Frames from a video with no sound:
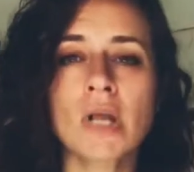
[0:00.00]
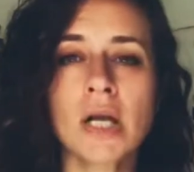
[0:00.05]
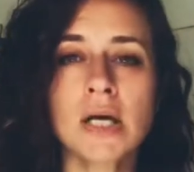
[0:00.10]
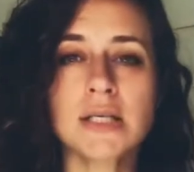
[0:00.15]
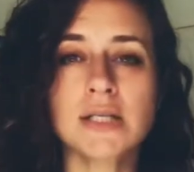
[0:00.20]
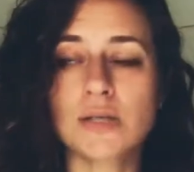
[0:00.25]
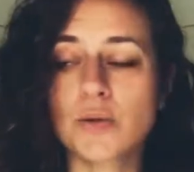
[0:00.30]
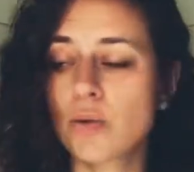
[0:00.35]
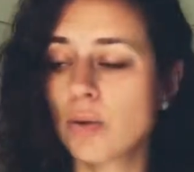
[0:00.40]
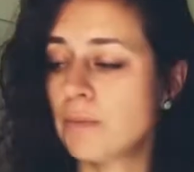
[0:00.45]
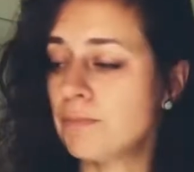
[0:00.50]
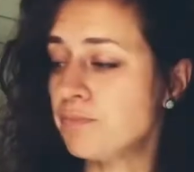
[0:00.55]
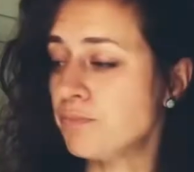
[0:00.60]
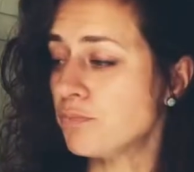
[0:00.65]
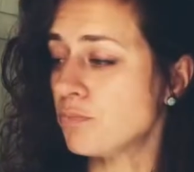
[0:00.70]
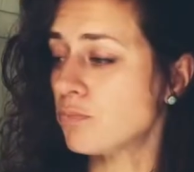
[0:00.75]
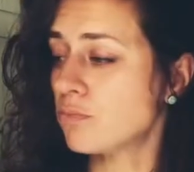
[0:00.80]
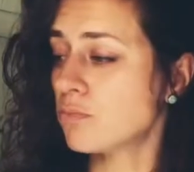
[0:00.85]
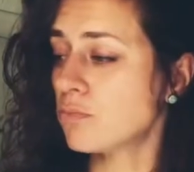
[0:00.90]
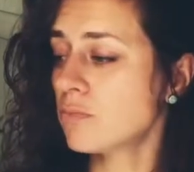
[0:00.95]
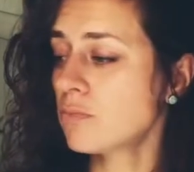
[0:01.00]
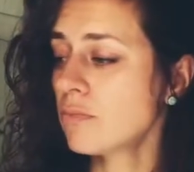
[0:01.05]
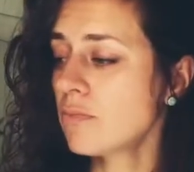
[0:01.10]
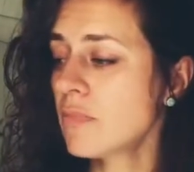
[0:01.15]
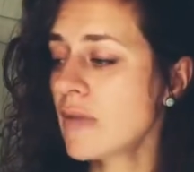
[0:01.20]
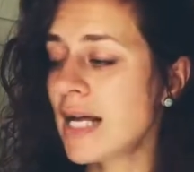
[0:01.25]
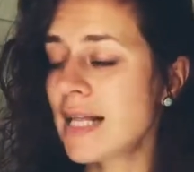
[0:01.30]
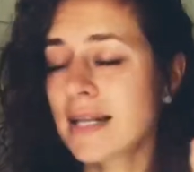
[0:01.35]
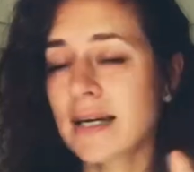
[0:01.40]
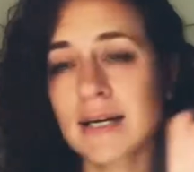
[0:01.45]
So
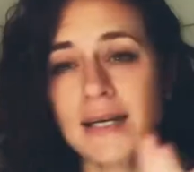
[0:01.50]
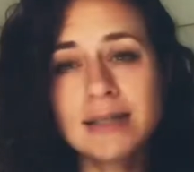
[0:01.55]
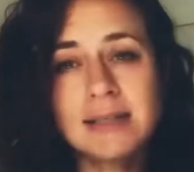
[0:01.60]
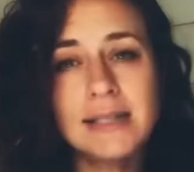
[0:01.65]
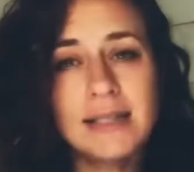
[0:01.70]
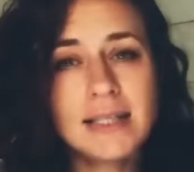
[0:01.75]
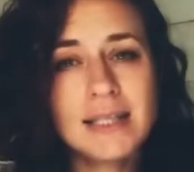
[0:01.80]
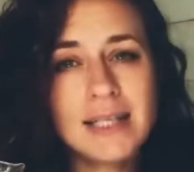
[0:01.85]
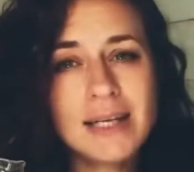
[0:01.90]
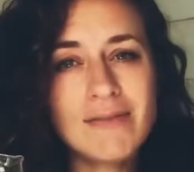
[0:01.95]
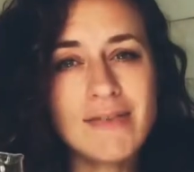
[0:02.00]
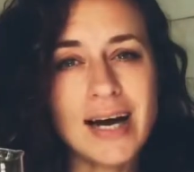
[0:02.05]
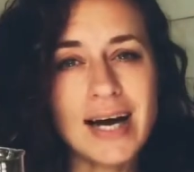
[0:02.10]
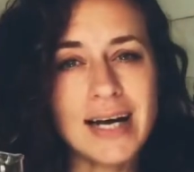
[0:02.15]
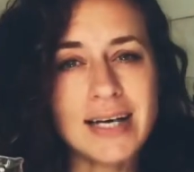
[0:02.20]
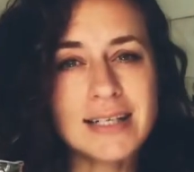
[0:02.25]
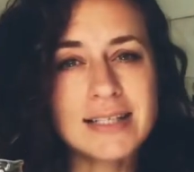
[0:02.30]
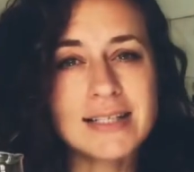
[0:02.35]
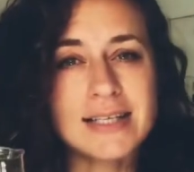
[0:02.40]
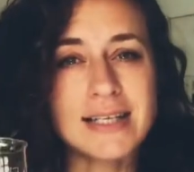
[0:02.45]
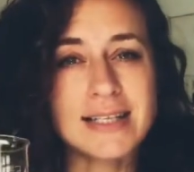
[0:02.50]
the candelilla wax,